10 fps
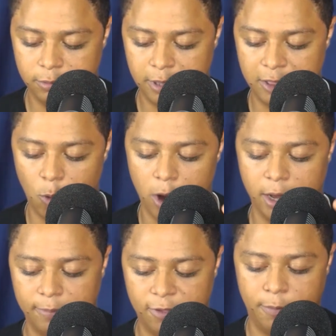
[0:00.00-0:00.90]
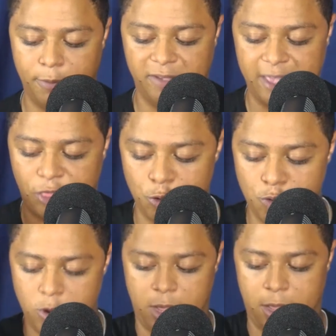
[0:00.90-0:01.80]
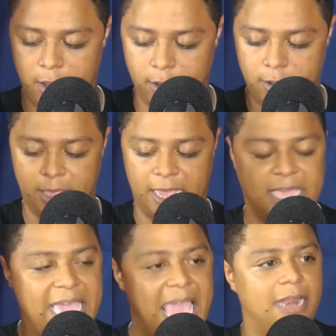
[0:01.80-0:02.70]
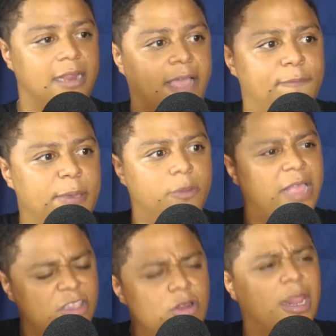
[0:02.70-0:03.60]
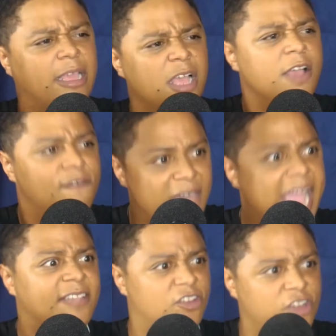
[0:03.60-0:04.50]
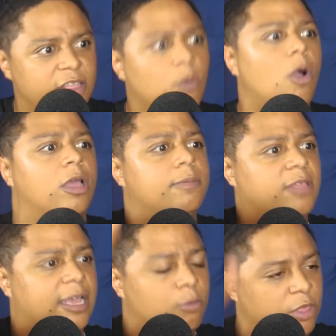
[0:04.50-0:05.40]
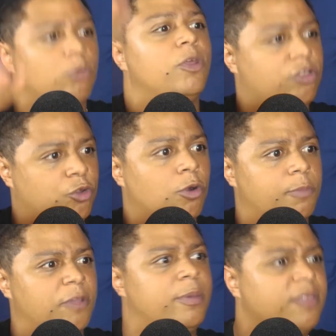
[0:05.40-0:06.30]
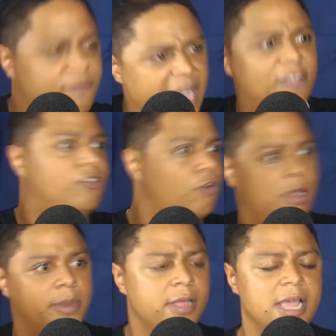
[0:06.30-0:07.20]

Like they're walking up to their bus, like through a gate, like a people, like, you know, like fans and shit, and they're walking up to like where their tour bus would be, and the fans are screaming.